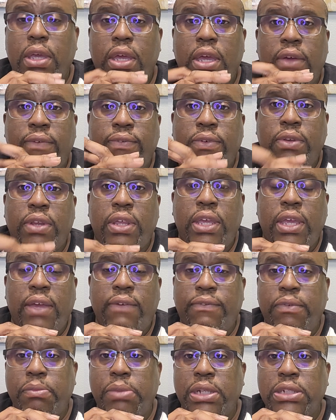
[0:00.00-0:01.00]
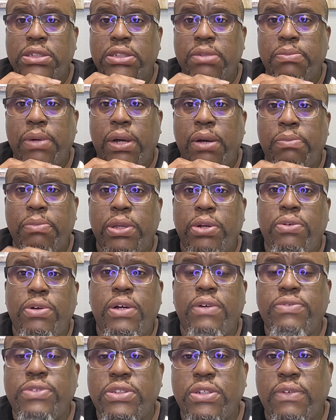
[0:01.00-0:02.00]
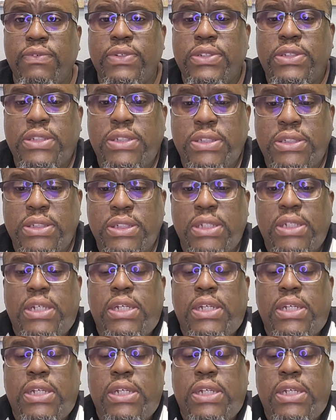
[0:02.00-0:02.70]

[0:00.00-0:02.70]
If you need information about mental health services,